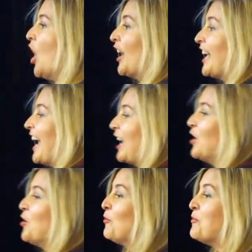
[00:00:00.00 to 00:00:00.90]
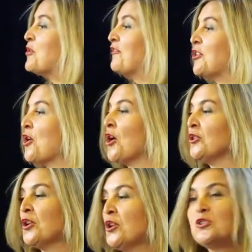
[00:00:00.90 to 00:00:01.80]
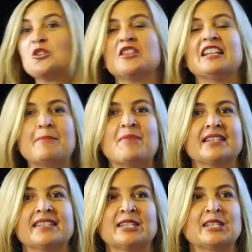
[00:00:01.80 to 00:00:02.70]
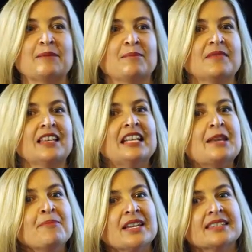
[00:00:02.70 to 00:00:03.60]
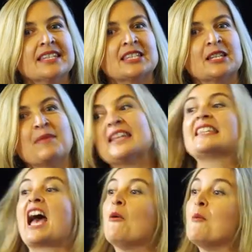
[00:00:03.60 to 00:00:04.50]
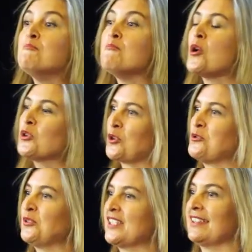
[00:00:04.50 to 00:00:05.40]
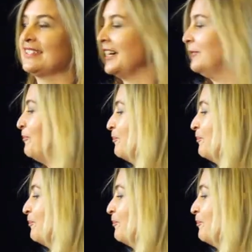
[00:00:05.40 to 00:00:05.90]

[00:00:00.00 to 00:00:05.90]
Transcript: Okay, we're moving on to the limbic system. The limbic system is our emotional center.